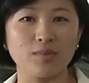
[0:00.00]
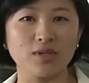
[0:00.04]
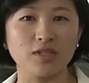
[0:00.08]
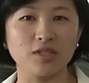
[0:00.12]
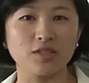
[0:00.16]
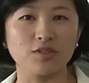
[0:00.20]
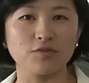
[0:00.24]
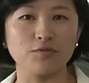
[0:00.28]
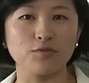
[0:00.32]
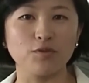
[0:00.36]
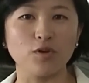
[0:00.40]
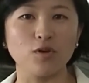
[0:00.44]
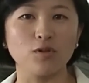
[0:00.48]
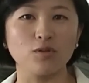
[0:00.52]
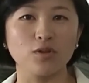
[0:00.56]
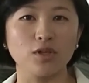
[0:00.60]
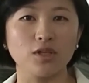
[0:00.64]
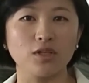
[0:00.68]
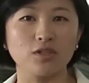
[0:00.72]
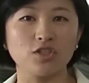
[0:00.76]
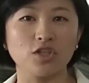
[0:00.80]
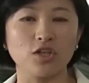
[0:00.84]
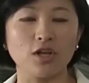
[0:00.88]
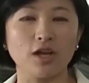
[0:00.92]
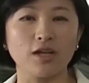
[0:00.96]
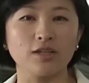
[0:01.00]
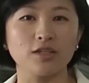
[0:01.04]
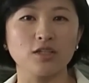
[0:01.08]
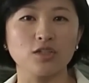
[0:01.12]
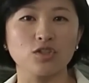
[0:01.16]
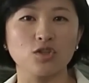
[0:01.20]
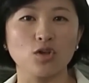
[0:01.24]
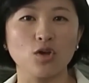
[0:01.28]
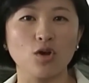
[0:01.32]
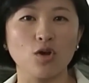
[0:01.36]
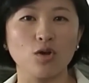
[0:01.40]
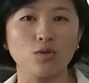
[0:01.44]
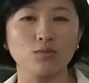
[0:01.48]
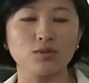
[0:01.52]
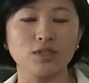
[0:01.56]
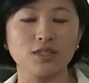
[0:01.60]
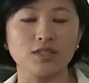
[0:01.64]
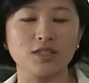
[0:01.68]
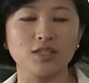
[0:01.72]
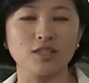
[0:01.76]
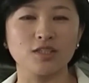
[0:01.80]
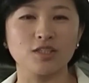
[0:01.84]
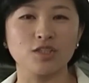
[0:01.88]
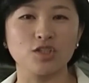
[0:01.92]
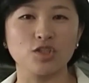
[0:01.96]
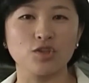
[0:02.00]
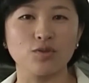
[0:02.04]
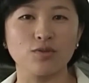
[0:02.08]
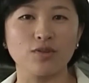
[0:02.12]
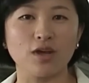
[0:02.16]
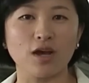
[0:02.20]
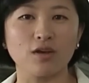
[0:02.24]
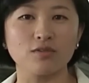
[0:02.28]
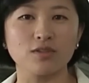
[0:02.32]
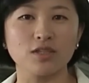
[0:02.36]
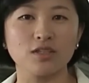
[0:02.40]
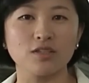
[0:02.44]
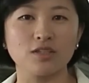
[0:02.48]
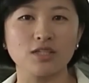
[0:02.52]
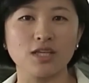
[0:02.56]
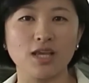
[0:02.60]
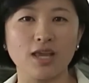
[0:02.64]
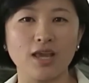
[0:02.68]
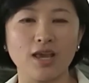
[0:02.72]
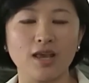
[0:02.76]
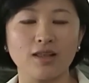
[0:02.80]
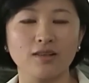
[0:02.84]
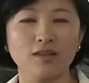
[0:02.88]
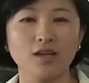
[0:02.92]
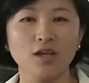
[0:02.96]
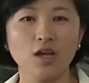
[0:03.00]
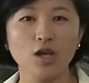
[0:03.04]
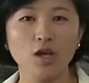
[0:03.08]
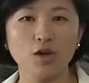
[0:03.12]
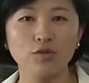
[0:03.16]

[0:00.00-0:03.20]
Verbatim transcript: but is fully Chinese-owned since 2010.